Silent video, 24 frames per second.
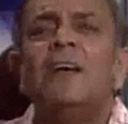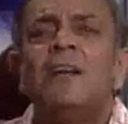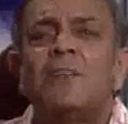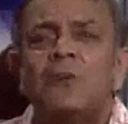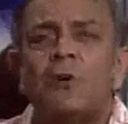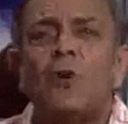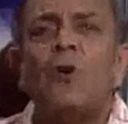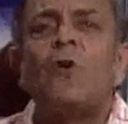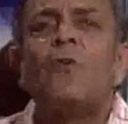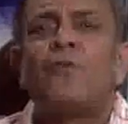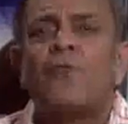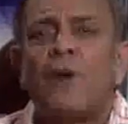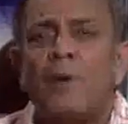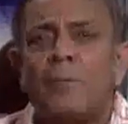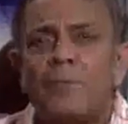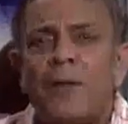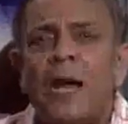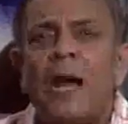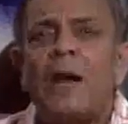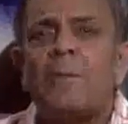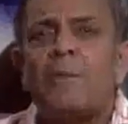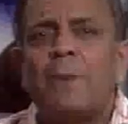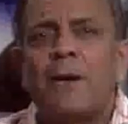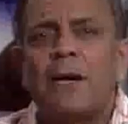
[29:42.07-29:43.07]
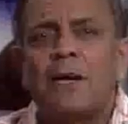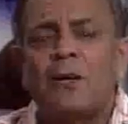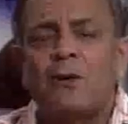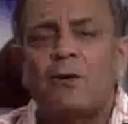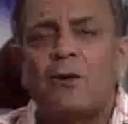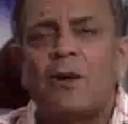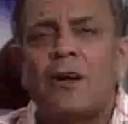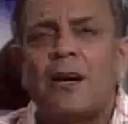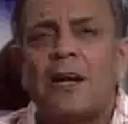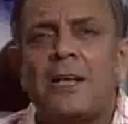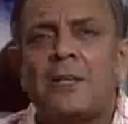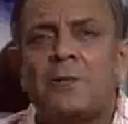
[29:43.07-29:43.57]
So from that
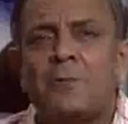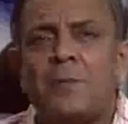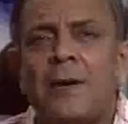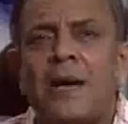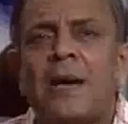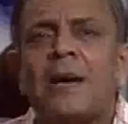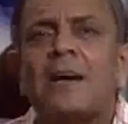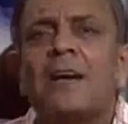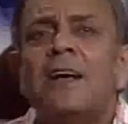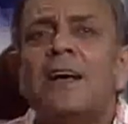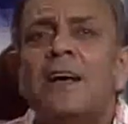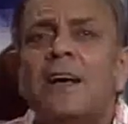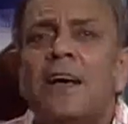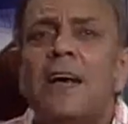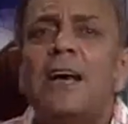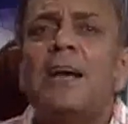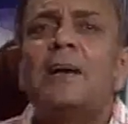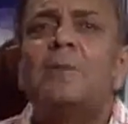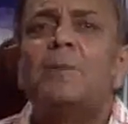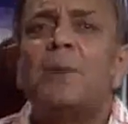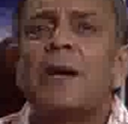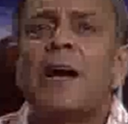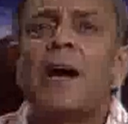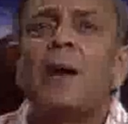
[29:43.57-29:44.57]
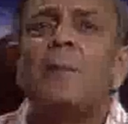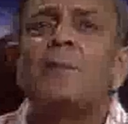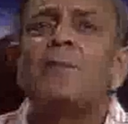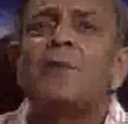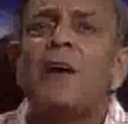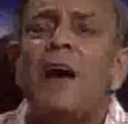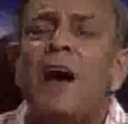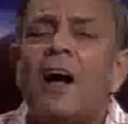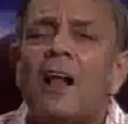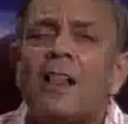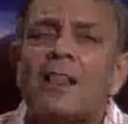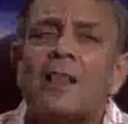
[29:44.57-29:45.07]
particular aspect, it becomes
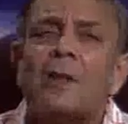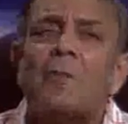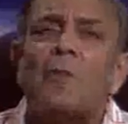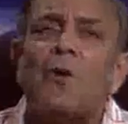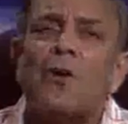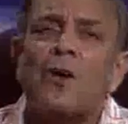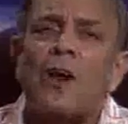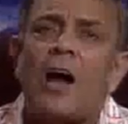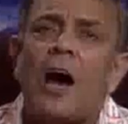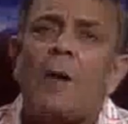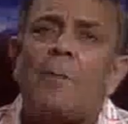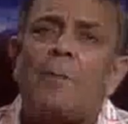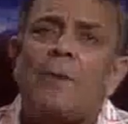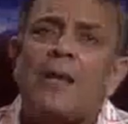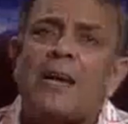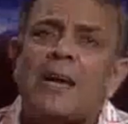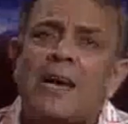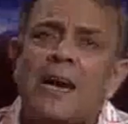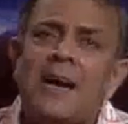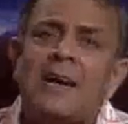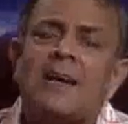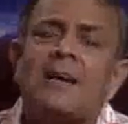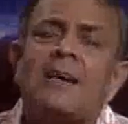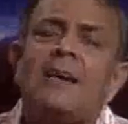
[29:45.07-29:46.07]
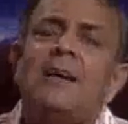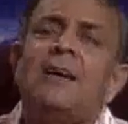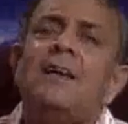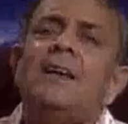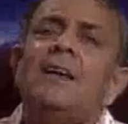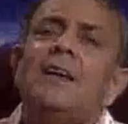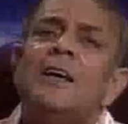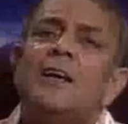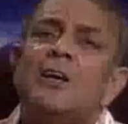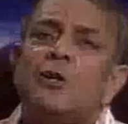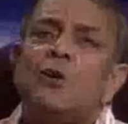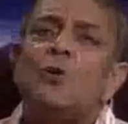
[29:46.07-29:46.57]
all the more obligatory
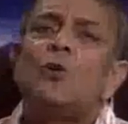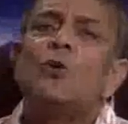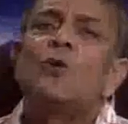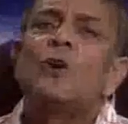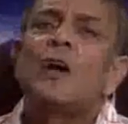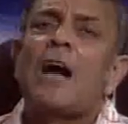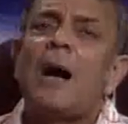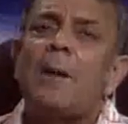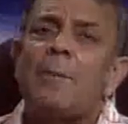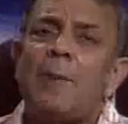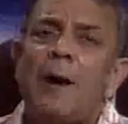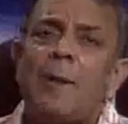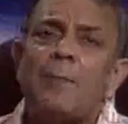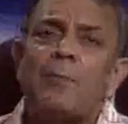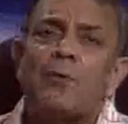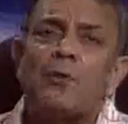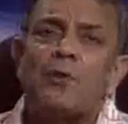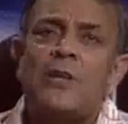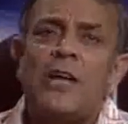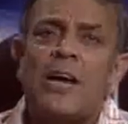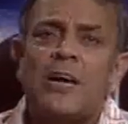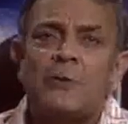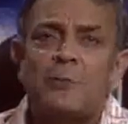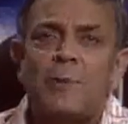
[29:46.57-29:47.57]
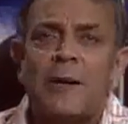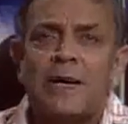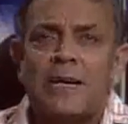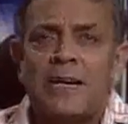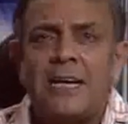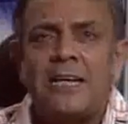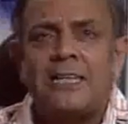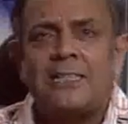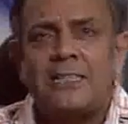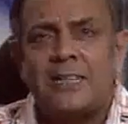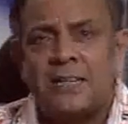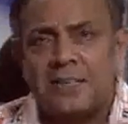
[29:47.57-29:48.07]
to come up to the
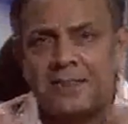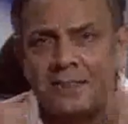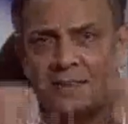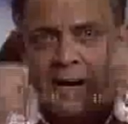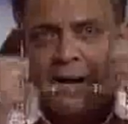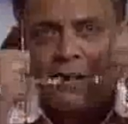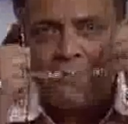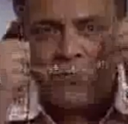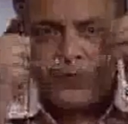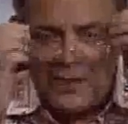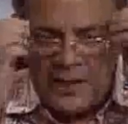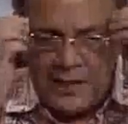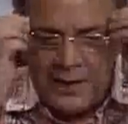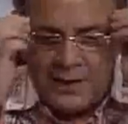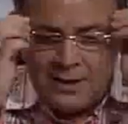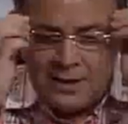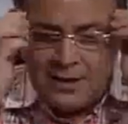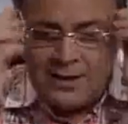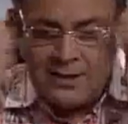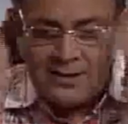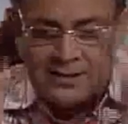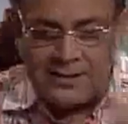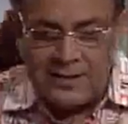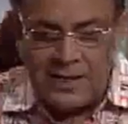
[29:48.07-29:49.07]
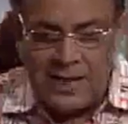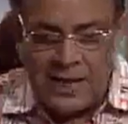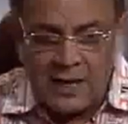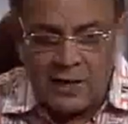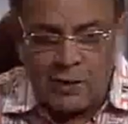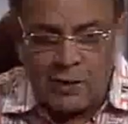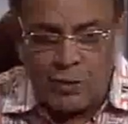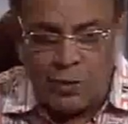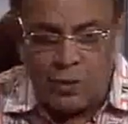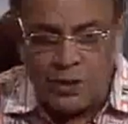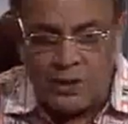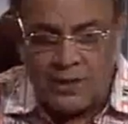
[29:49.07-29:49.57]
expectations of the
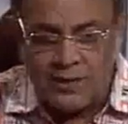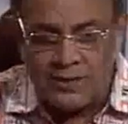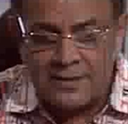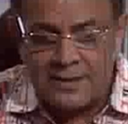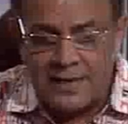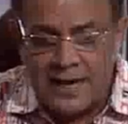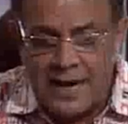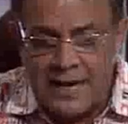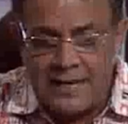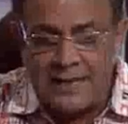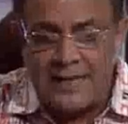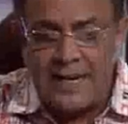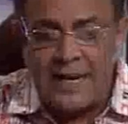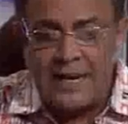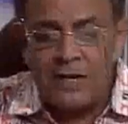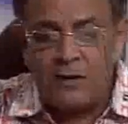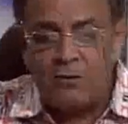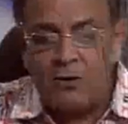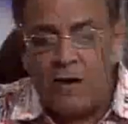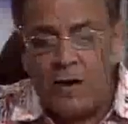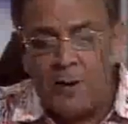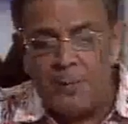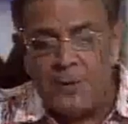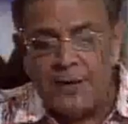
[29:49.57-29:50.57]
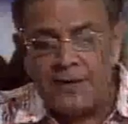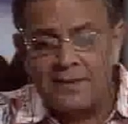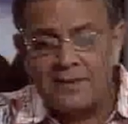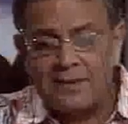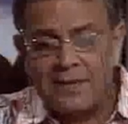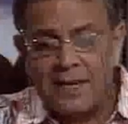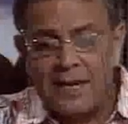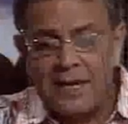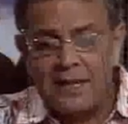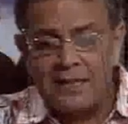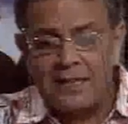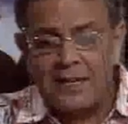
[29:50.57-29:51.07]
stakeholders, and then developing
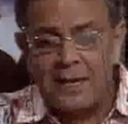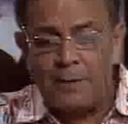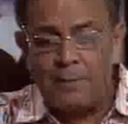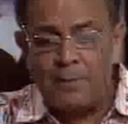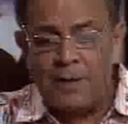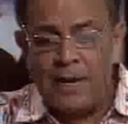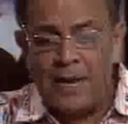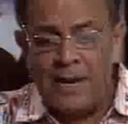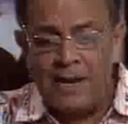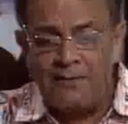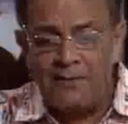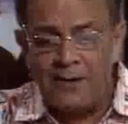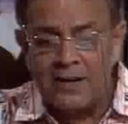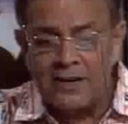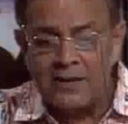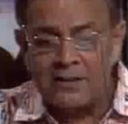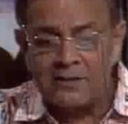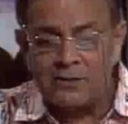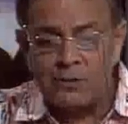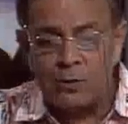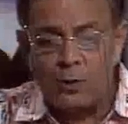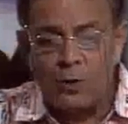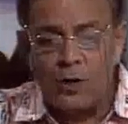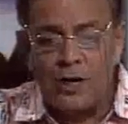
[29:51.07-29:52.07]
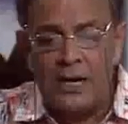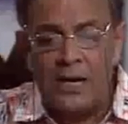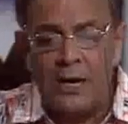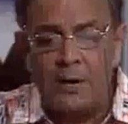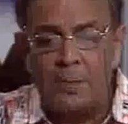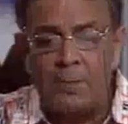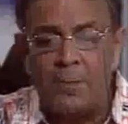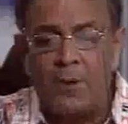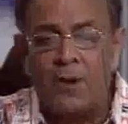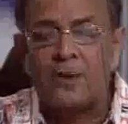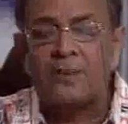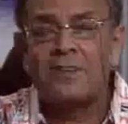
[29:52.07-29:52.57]
skills and behaviors to
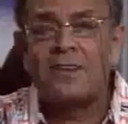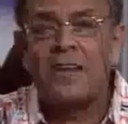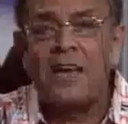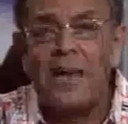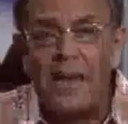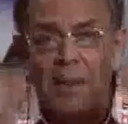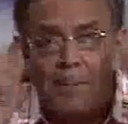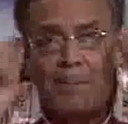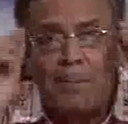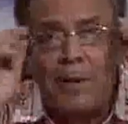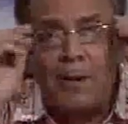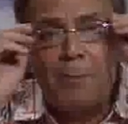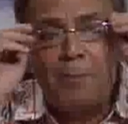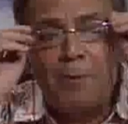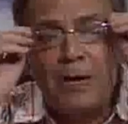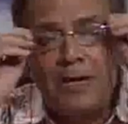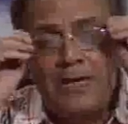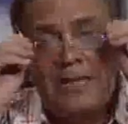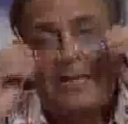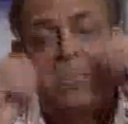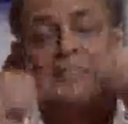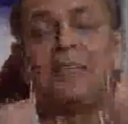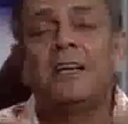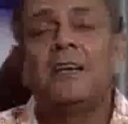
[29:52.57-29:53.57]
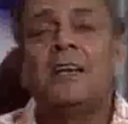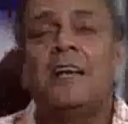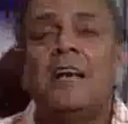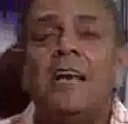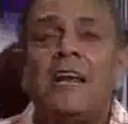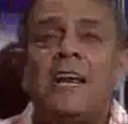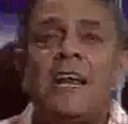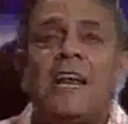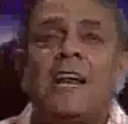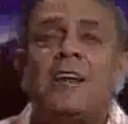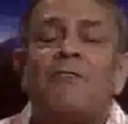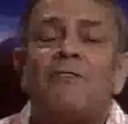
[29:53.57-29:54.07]
lead policy implementation
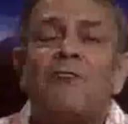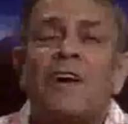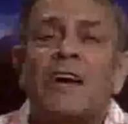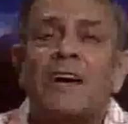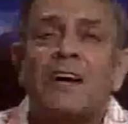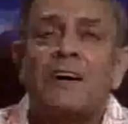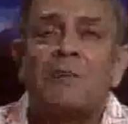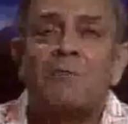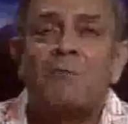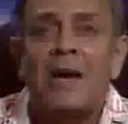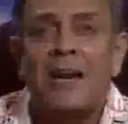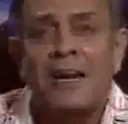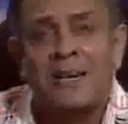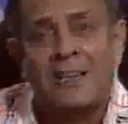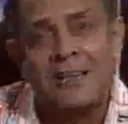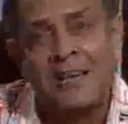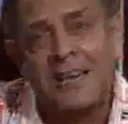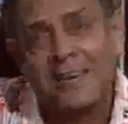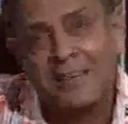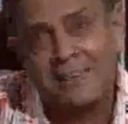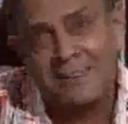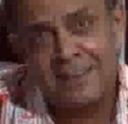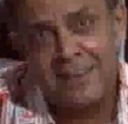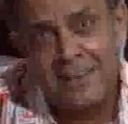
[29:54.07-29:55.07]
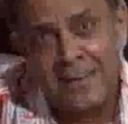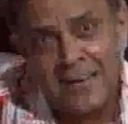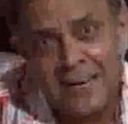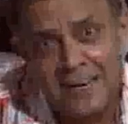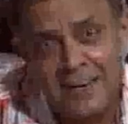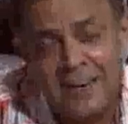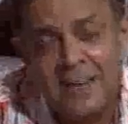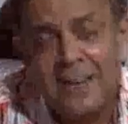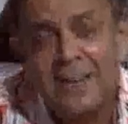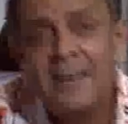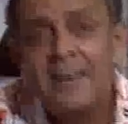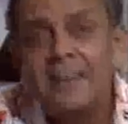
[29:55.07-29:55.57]
in an effective manner. That is again
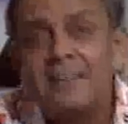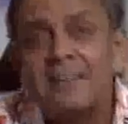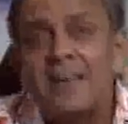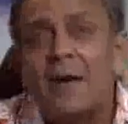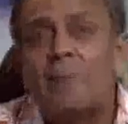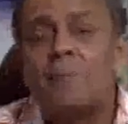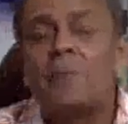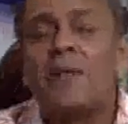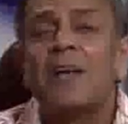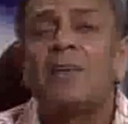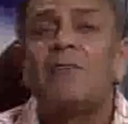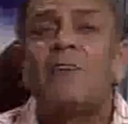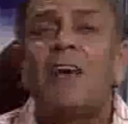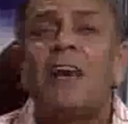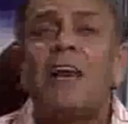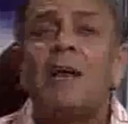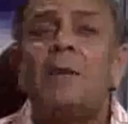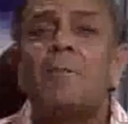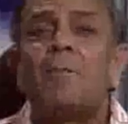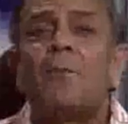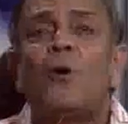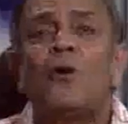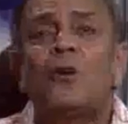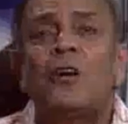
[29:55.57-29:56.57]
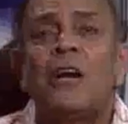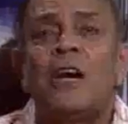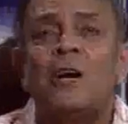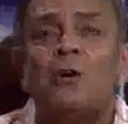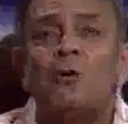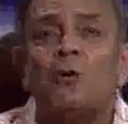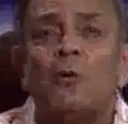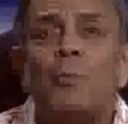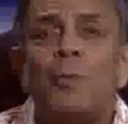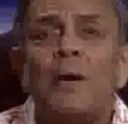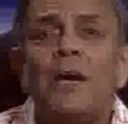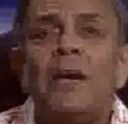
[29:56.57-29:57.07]
something very important
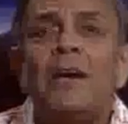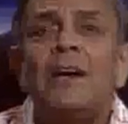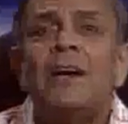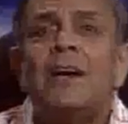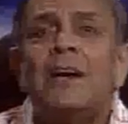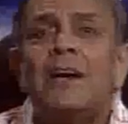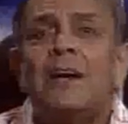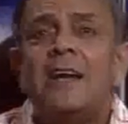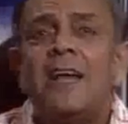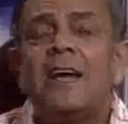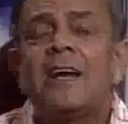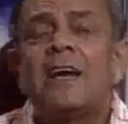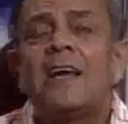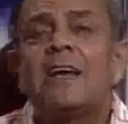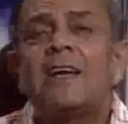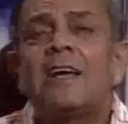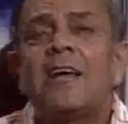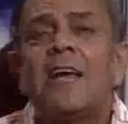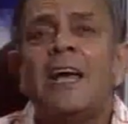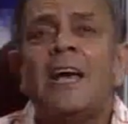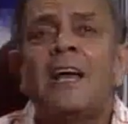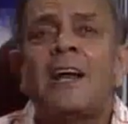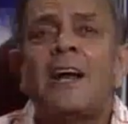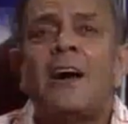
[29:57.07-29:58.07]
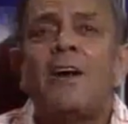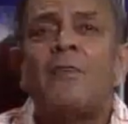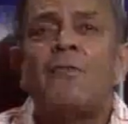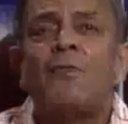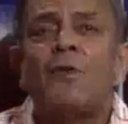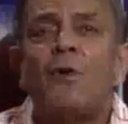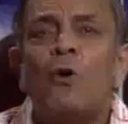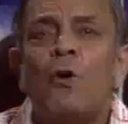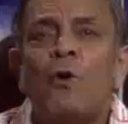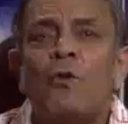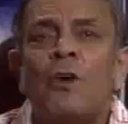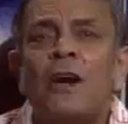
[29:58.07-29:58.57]
to be taken care of.
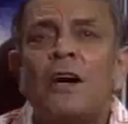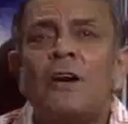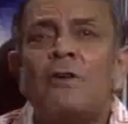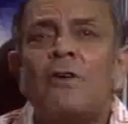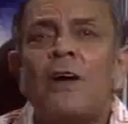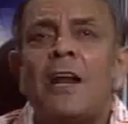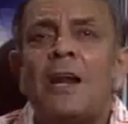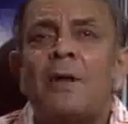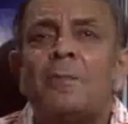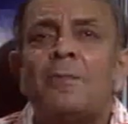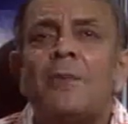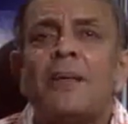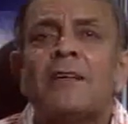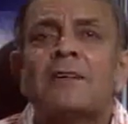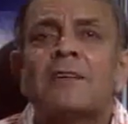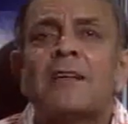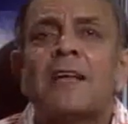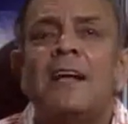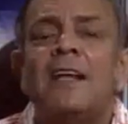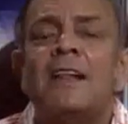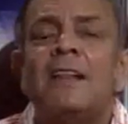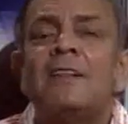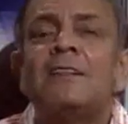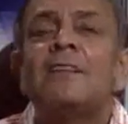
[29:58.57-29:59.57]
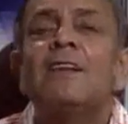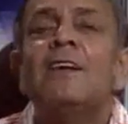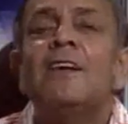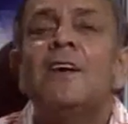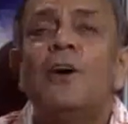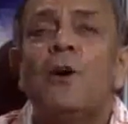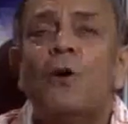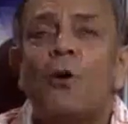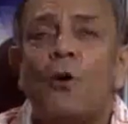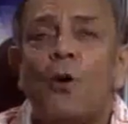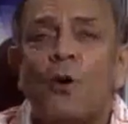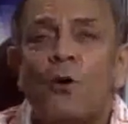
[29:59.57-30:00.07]
Who will develop the skills?
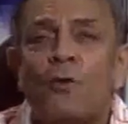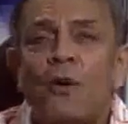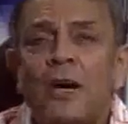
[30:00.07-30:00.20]
Who